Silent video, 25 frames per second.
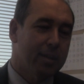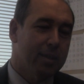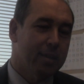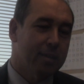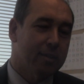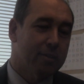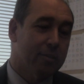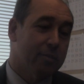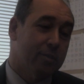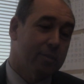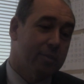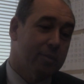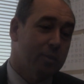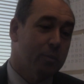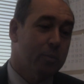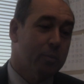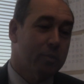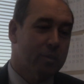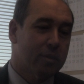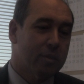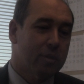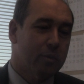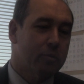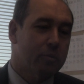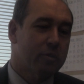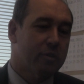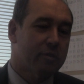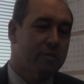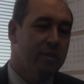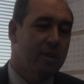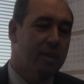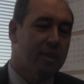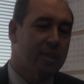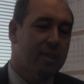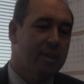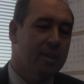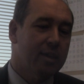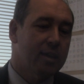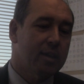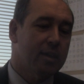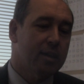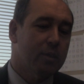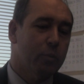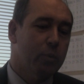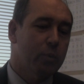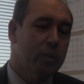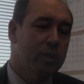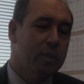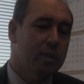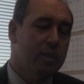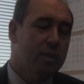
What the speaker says: So it was a great thing. We